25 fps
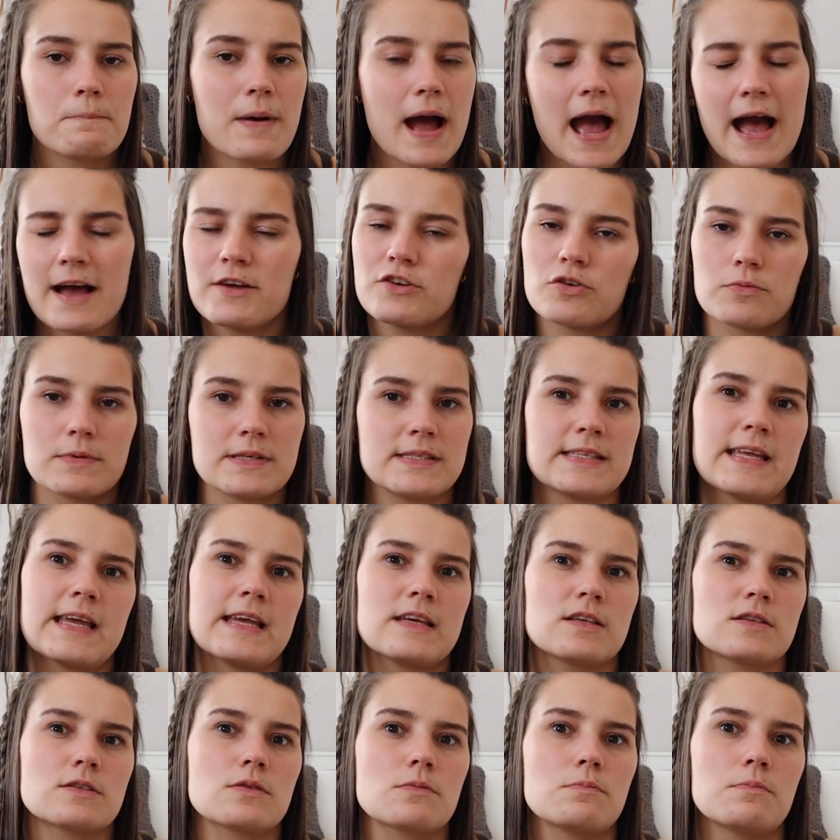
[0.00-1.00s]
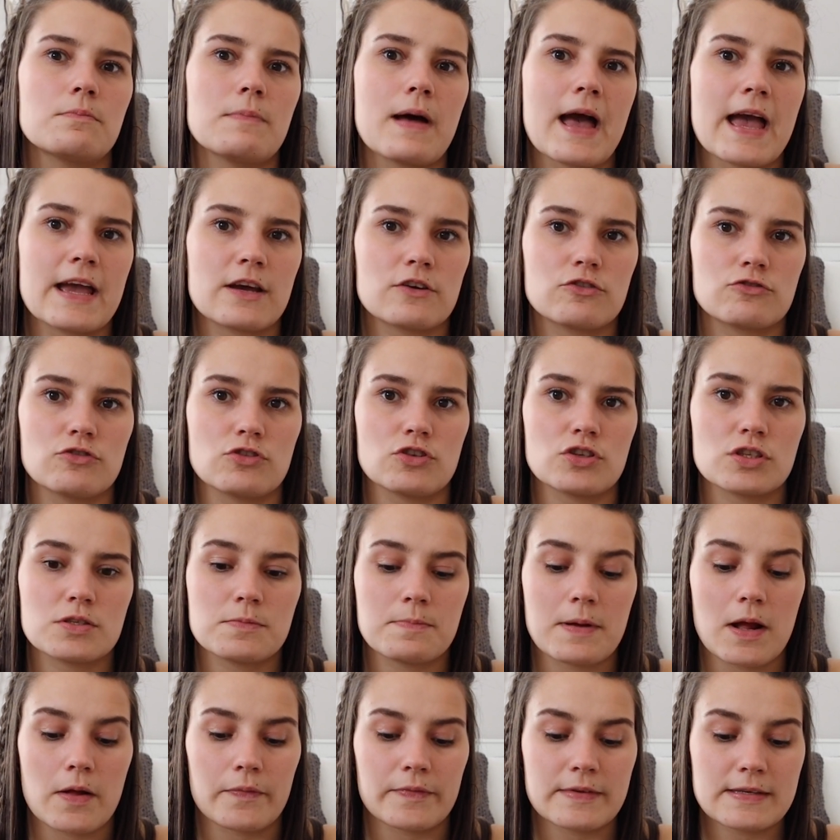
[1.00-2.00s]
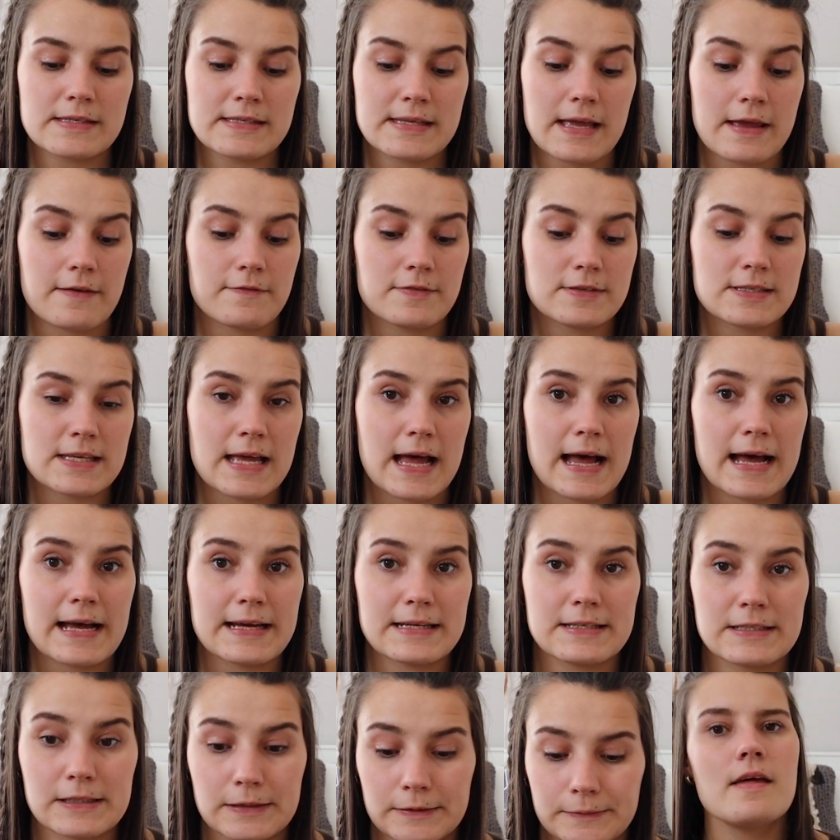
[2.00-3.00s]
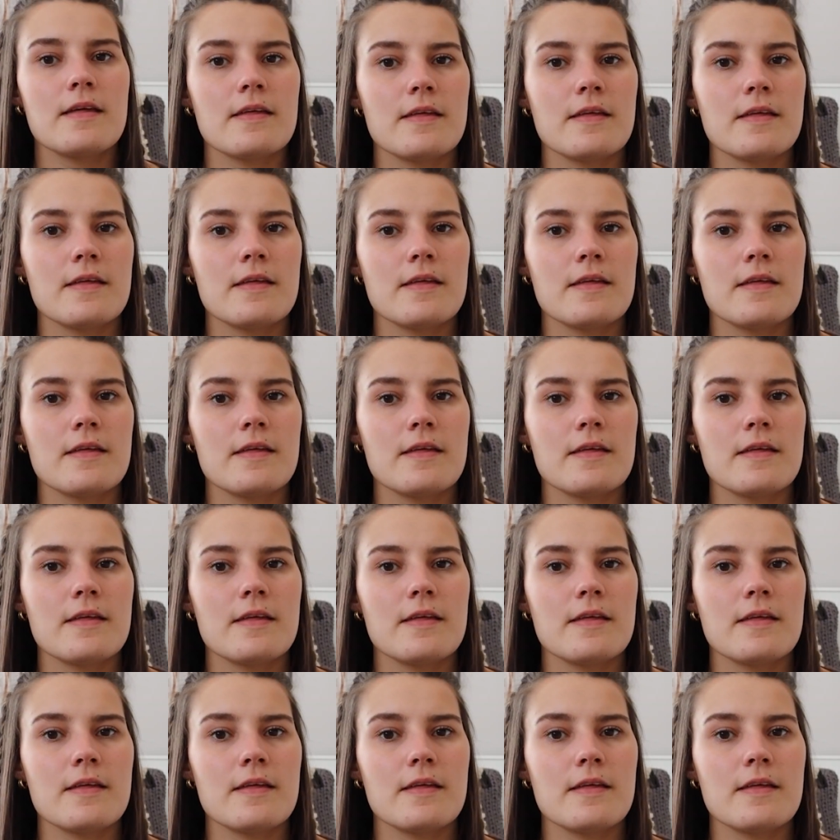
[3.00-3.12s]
but I'd always take some extra just to be on the safe side.